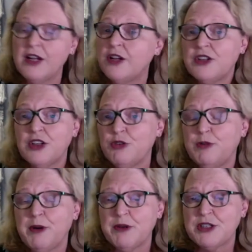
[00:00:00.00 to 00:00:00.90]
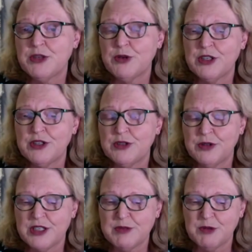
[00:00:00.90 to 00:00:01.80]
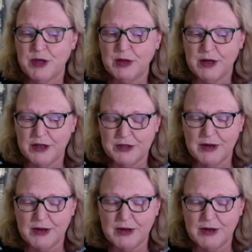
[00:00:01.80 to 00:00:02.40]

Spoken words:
The group I was talking to this morning when I was